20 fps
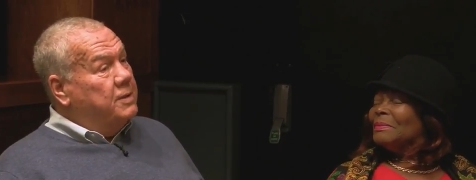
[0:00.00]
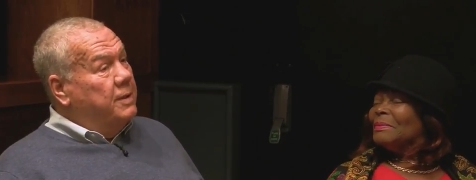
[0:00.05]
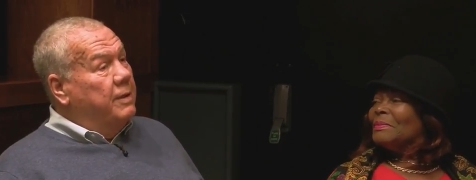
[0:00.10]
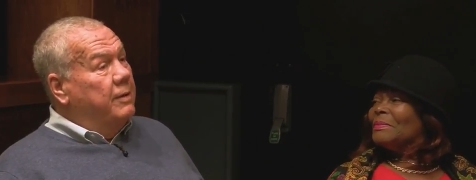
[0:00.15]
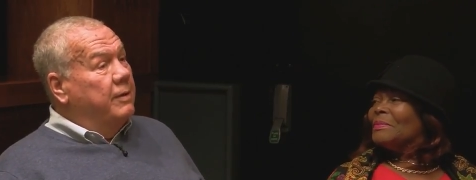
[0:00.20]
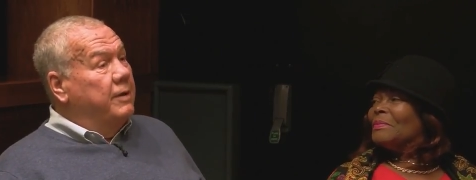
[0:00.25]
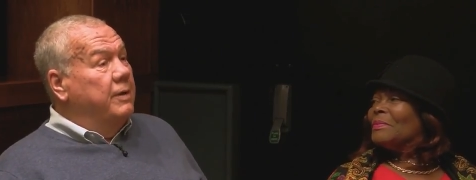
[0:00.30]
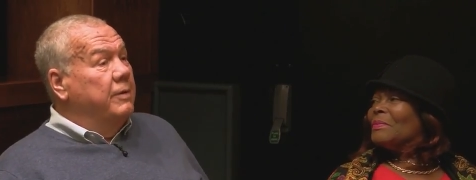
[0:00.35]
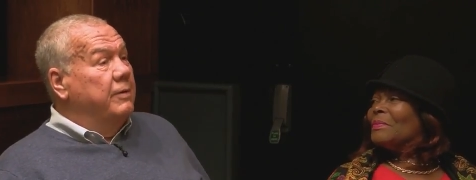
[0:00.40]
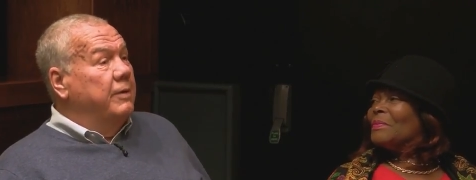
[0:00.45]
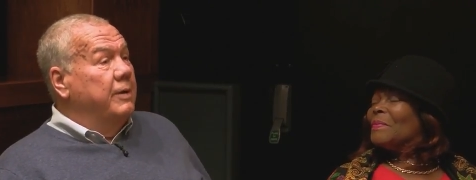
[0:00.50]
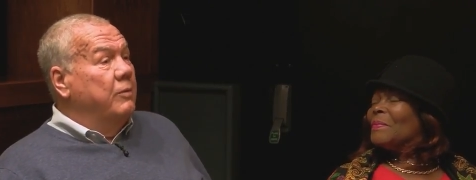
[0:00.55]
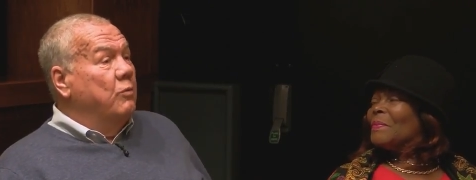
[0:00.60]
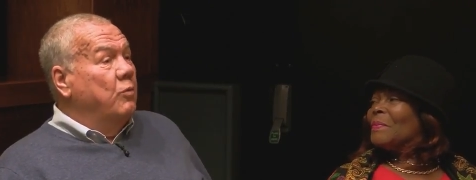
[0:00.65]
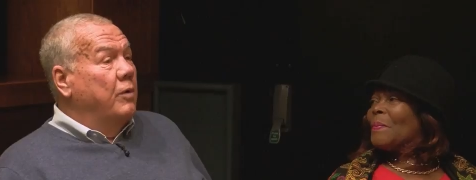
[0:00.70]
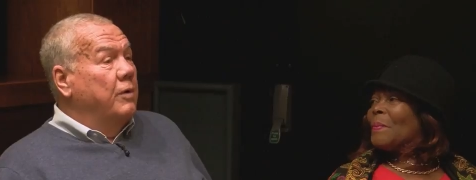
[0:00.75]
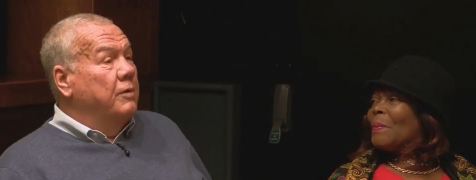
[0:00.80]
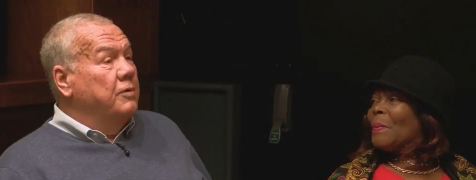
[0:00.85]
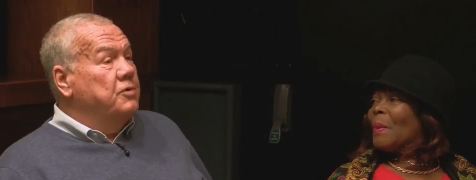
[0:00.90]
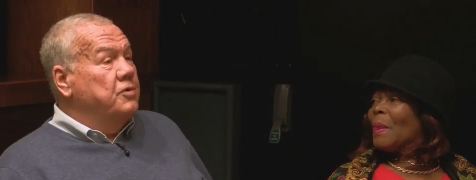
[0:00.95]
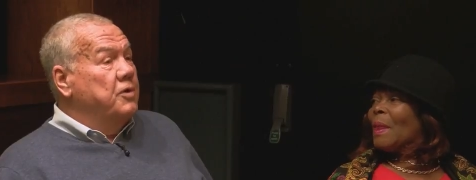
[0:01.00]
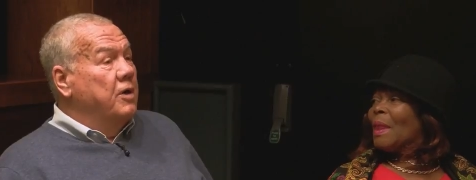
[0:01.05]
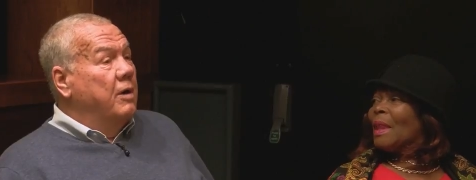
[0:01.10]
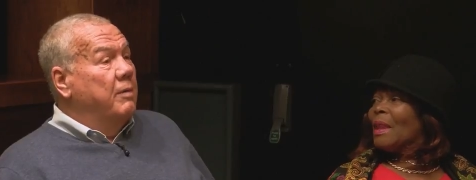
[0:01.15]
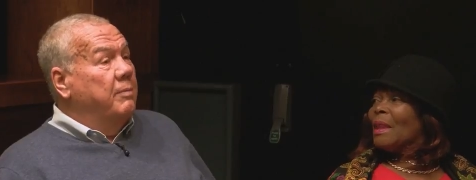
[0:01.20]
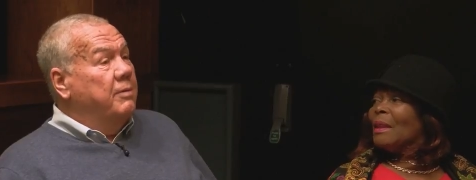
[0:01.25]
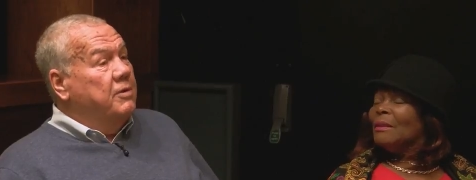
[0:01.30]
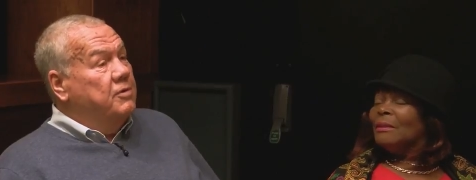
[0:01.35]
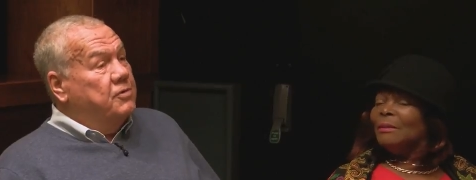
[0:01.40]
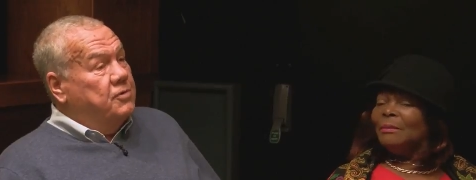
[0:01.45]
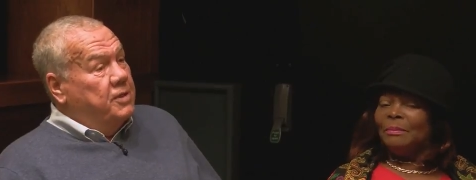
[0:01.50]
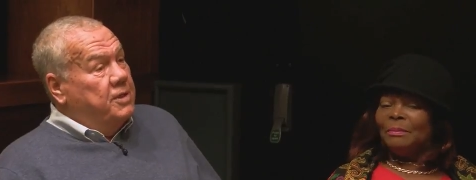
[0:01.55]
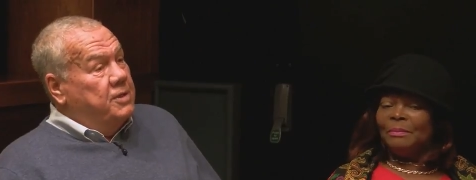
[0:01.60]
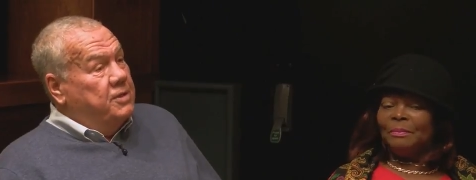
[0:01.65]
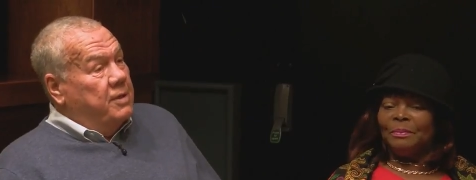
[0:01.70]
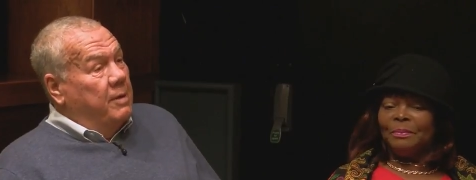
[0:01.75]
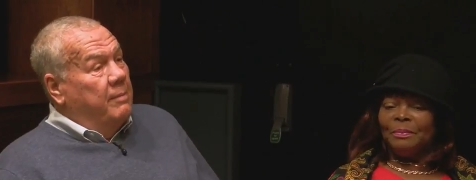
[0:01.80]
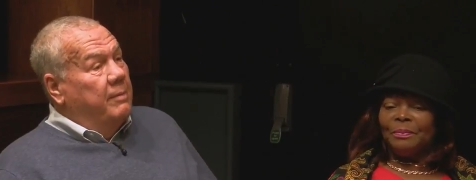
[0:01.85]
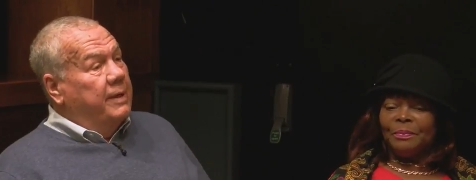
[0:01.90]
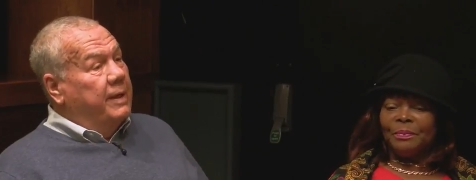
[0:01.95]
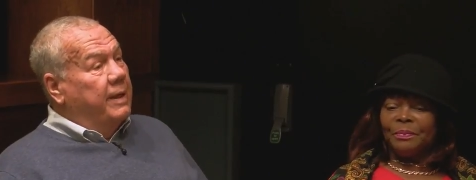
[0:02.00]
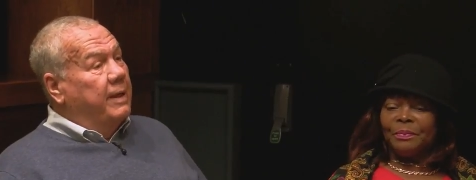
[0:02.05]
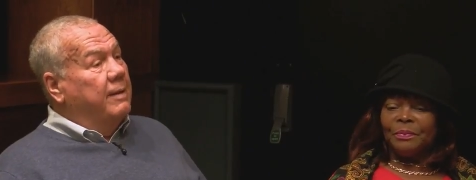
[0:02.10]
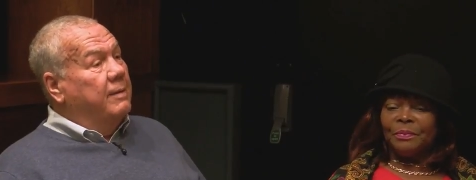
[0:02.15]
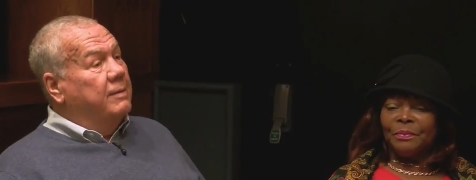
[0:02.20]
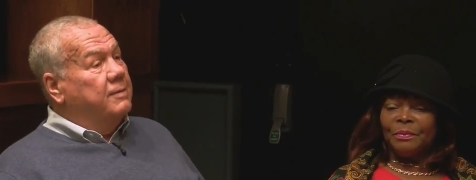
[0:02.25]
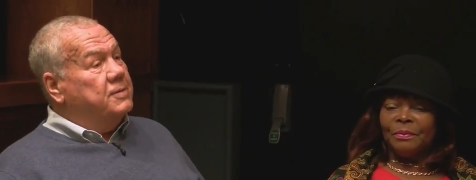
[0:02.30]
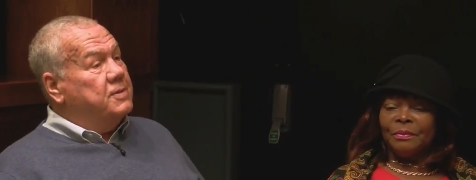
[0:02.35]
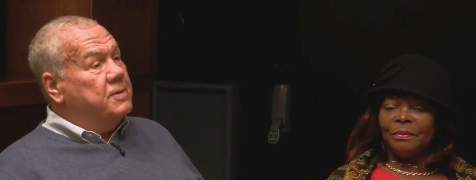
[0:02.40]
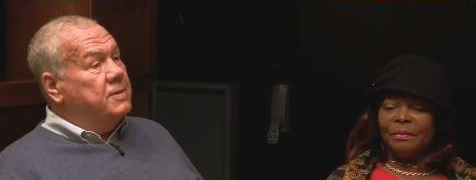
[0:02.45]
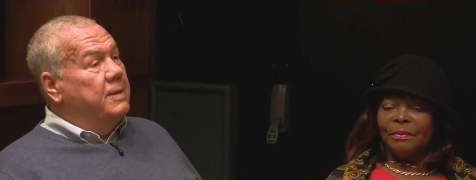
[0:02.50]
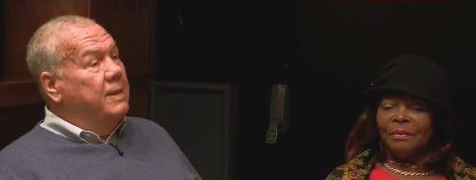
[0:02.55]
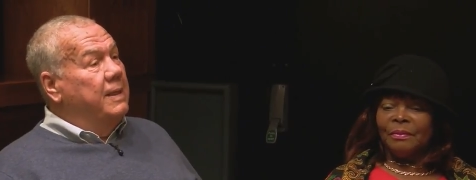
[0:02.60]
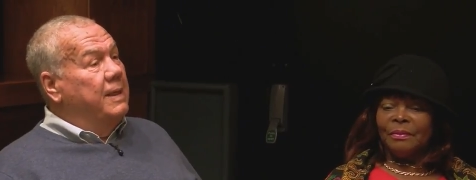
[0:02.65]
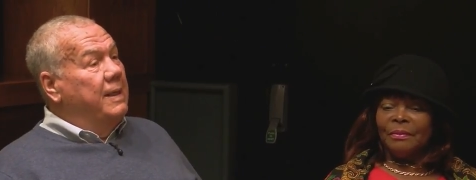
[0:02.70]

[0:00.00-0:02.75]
Speaker 1: You know, you're in one job, you see somebody else,